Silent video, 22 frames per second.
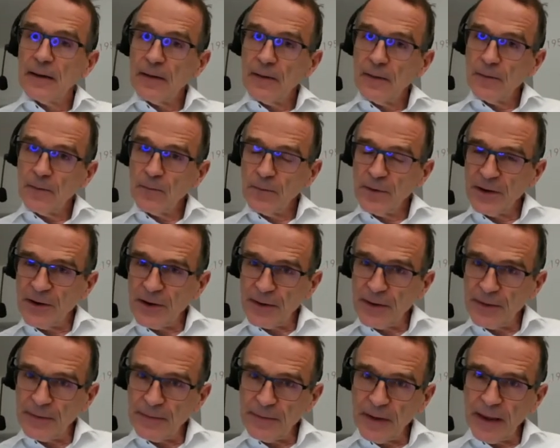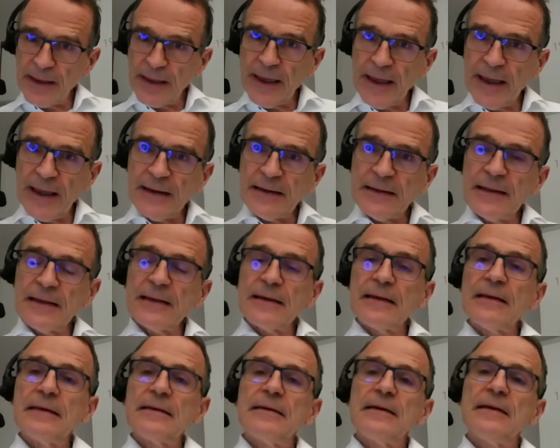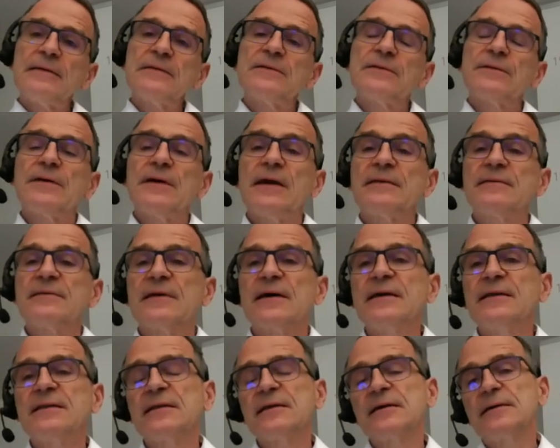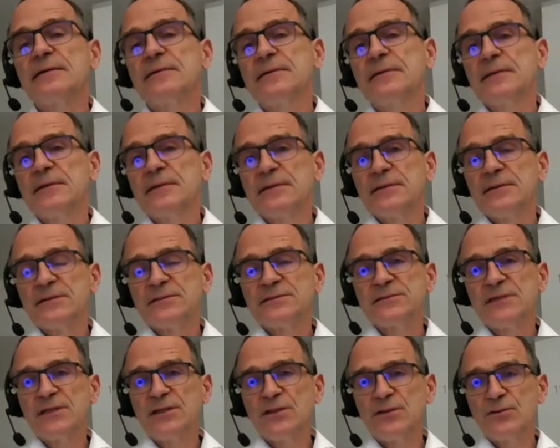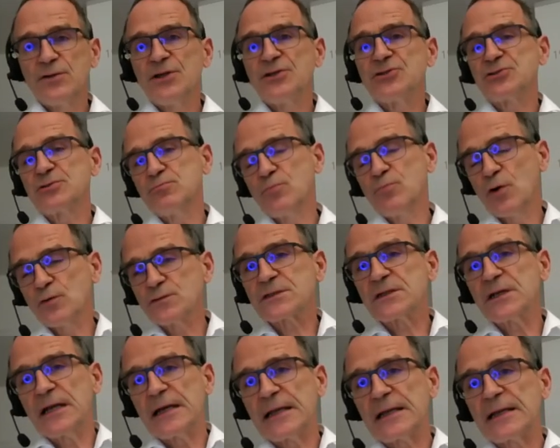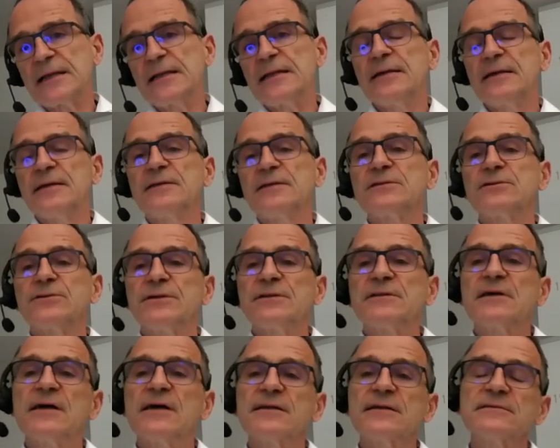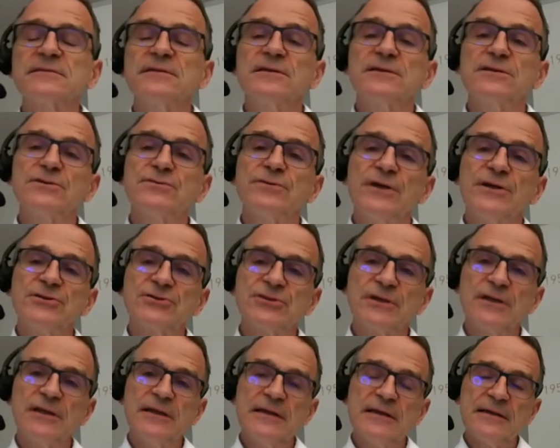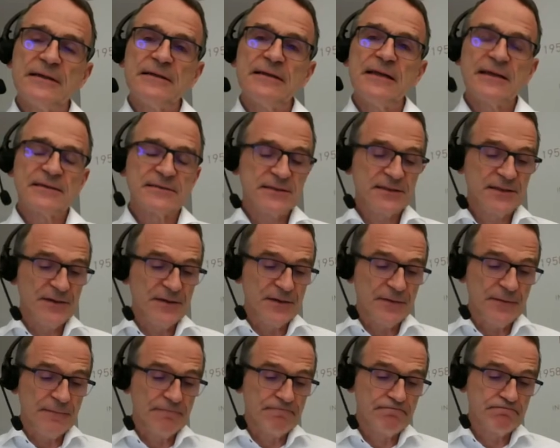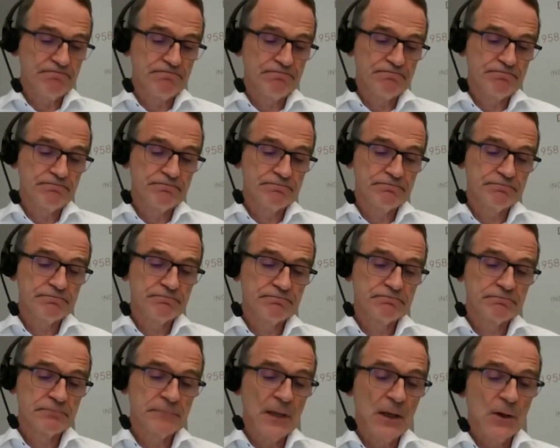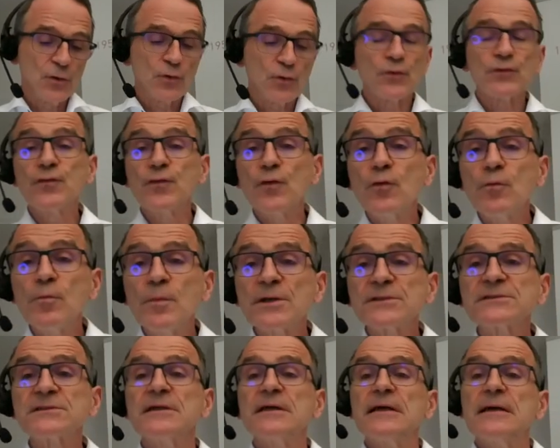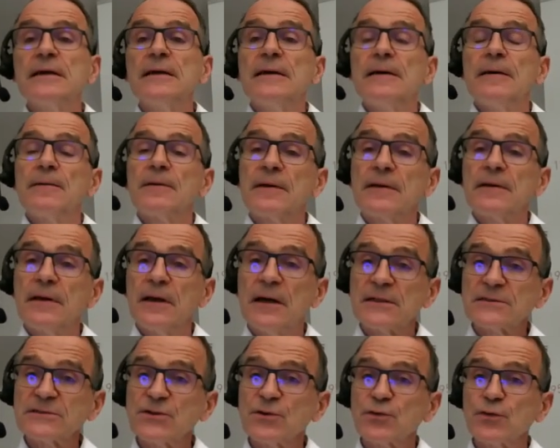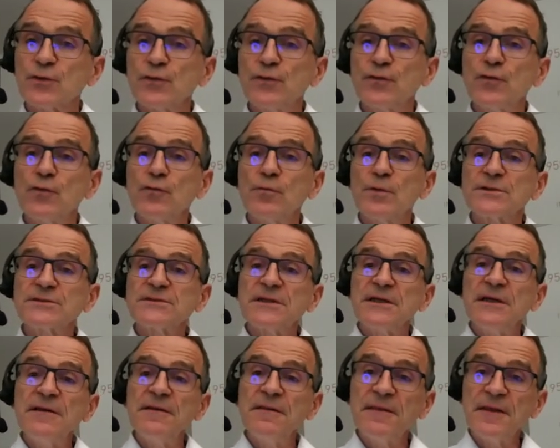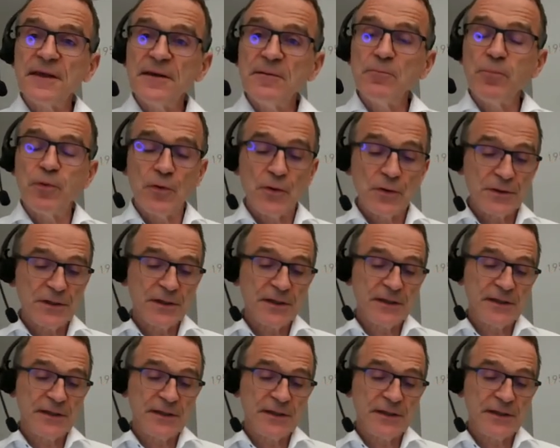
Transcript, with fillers: we are heading into a tighter situation, most likely into a tighter situation next year. Consumers Castor consumers in the importing